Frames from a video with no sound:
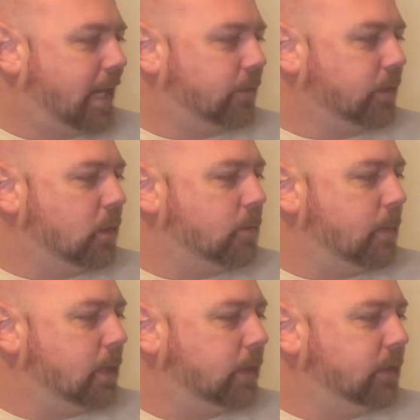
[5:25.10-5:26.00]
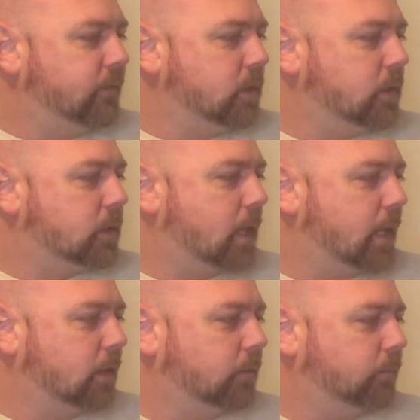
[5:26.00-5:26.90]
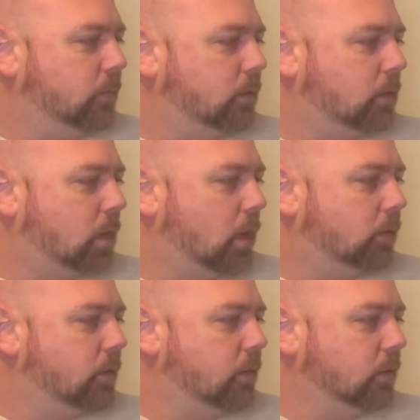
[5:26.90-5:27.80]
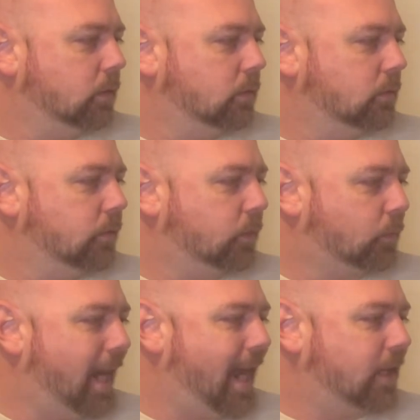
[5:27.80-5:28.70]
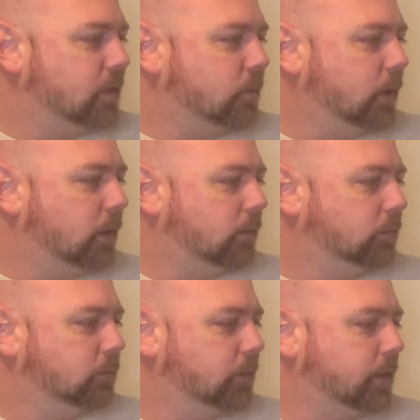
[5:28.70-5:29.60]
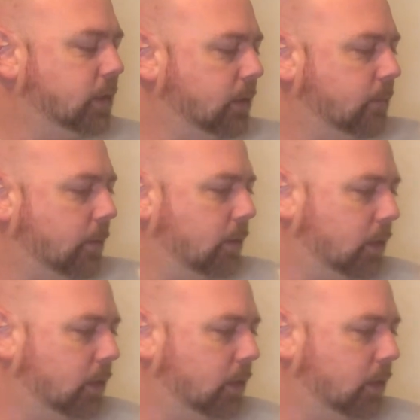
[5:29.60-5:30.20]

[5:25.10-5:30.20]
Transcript: don't know. Maybe I'll even just kind of color the, the rack as well. We'll see. Maybe I'll